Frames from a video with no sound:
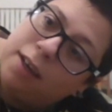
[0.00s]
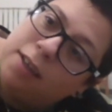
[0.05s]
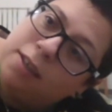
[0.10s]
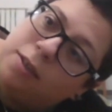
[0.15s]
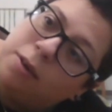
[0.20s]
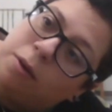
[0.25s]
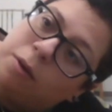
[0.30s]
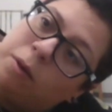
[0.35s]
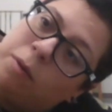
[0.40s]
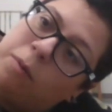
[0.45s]

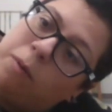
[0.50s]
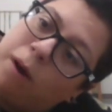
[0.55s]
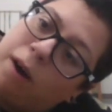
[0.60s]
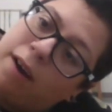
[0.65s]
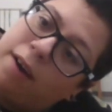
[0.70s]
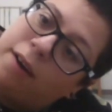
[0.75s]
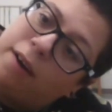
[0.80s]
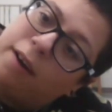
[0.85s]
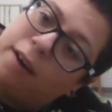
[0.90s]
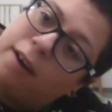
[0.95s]
so the
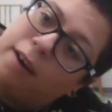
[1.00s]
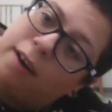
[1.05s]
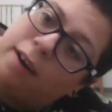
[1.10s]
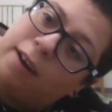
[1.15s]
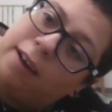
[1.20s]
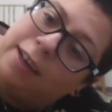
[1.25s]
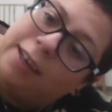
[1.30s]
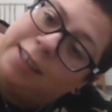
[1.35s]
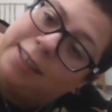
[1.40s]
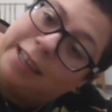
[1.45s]
water
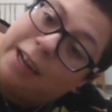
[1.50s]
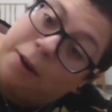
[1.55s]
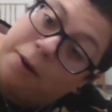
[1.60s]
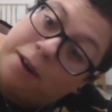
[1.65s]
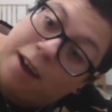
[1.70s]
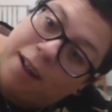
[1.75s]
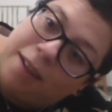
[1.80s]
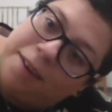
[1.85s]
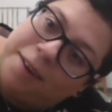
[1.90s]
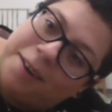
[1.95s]
is now
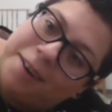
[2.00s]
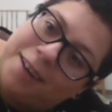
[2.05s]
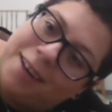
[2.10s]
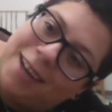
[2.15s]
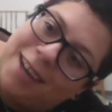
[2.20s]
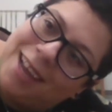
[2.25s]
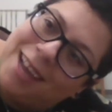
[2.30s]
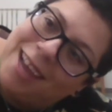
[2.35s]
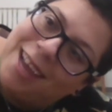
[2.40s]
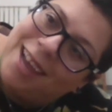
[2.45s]
colored,
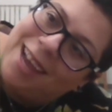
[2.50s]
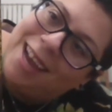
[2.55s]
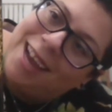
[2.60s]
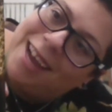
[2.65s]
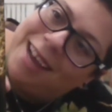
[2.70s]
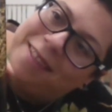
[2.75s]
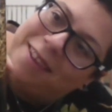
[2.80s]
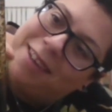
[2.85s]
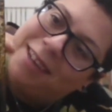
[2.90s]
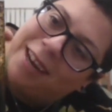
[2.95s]

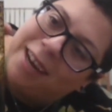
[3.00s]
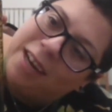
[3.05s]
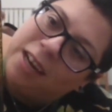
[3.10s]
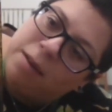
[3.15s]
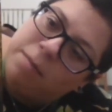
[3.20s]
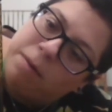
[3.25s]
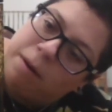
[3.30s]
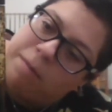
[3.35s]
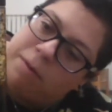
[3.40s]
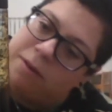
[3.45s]
and the tiny
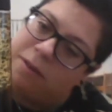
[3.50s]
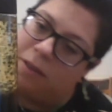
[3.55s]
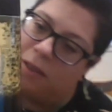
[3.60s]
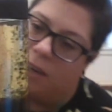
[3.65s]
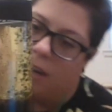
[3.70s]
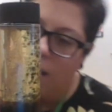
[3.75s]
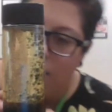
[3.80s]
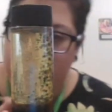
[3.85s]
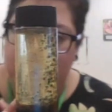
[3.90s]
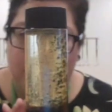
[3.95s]
bubbles are
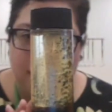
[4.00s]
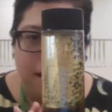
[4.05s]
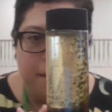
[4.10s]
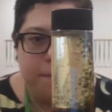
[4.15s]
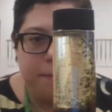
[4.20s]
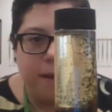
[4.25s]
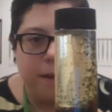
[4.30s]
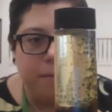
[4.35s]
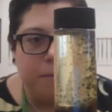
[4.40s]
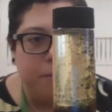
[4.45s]
coming
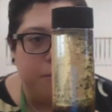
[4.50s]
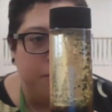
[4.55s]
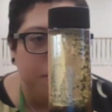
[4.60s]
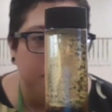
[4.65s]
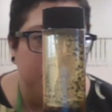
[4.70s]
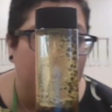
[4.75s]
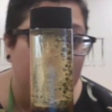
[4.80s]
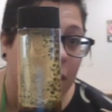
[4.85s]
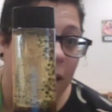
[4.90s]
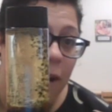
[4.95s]
up and
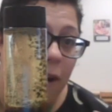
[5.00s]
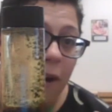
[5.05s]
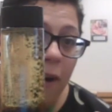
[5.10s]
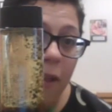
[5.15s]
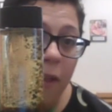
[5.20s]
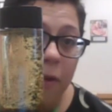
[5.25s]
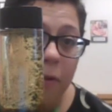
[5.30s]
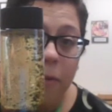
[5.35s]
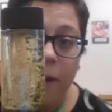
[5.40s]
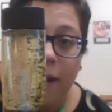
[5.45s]
moving
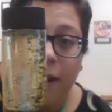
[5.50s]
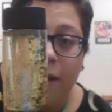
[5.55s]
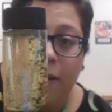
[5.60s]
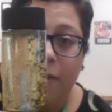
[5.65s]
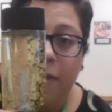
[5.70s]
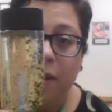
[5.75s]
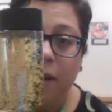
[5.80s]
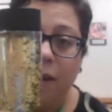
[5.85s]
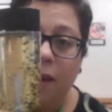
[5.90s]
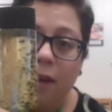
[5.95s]
all
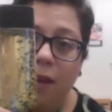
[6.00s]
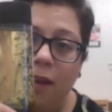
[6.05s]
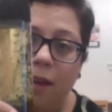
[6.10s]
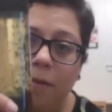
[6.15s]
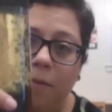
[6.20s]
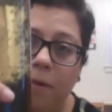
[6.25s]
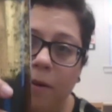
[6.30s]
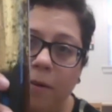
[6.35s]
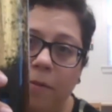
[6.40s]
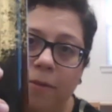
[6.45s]
around.
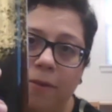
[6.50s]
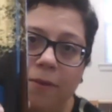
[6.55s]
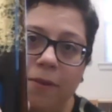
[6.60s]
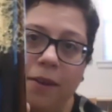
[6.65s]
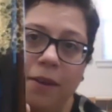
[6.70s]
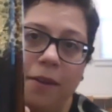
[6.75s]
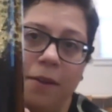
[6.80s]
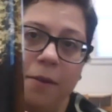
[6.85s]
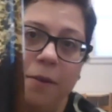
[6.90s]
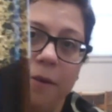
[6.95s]
I'm gonna move it
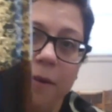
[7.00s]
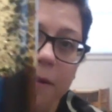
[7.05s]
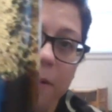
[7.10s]
a little